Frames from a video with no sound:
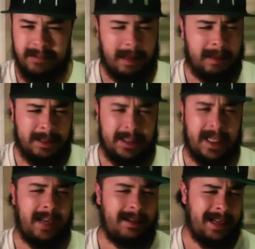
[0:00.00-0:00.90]

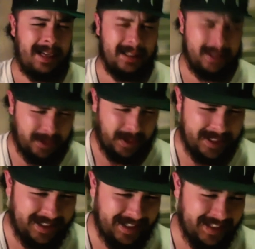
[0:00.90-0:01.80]
insane, nuts,
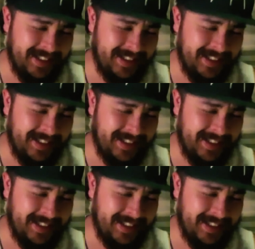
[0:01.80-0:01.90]
crazy?